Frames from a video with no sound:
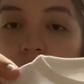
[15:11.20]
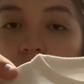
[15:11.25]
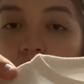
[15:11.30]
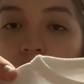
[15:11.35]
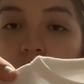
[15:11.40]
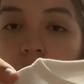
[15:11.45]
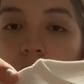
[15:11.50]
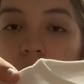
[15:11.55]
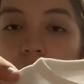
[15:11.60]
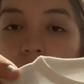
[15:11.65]

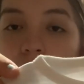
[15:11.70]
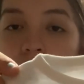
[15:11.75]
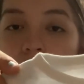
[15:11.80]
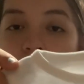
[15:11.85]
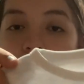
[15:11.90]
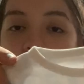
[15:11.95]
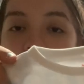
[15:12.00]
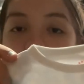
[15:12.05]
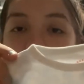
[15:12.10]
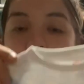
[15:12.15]
I am
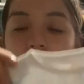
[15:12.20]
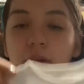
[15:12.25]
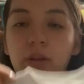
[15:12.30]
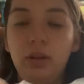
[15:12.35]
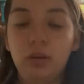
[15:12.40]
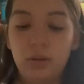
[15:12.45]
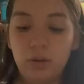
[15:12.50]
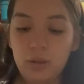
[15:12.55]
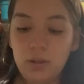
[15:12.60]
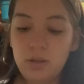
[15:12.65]
currently
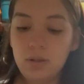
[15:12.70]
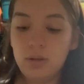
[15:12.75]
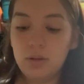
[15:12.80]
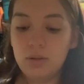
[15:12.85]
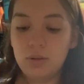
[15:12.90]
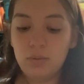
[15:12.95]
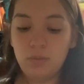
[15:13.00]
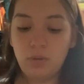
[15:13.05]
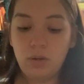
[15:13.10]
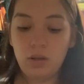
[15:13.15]
36
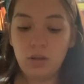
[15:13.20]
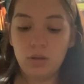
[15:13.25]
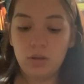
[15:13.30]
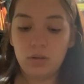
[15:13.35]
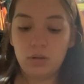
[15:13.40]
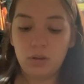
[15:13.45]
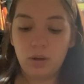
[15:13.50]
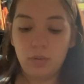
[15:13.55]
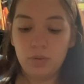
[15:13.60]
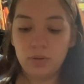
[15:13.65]
weeks. I was
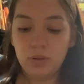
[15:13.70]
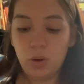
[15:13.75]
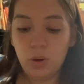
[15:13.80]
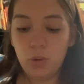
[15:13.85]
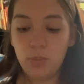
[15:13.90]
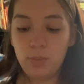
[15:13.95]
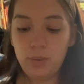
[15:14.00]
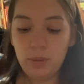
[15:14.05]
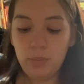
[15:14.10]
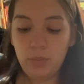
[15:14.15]
hoping
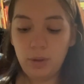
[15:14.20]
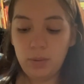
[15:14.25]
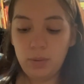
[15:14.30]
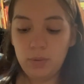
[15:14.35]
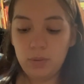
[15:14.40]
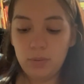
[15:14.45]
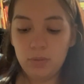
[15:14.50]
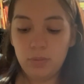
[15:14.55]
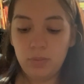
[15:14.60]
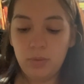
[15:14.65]
baby would
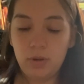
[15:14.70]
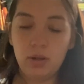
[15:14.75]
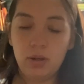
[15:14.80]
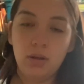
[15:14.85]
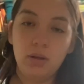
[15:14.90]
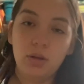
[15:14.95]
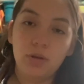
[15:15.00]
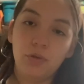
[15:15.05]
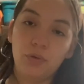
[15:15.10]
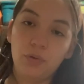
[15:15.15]
be here
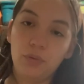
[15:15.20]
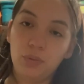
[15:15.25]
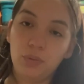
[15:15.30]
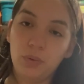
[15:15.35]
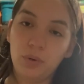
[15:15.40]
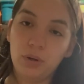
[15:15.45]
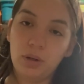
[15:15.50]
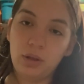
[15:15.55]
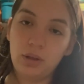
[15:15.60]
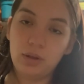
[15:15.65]
for
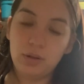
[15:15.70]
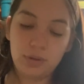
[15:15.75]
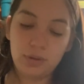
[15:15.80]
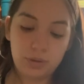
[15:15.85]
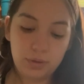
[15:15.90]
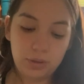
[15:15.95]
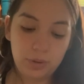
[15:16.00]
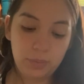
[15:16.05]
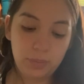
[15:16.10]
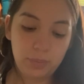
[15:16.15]
Easter,
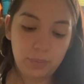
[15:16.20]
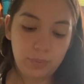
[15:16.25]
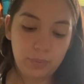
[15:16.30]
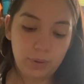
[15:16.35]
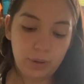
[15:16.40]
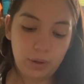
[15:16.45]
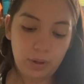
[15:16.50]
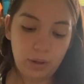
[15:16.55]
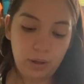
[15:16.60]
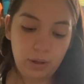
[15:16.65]

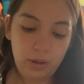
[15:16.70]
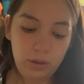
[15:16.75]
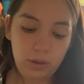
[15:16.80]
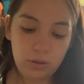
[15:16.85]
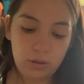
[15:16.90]
but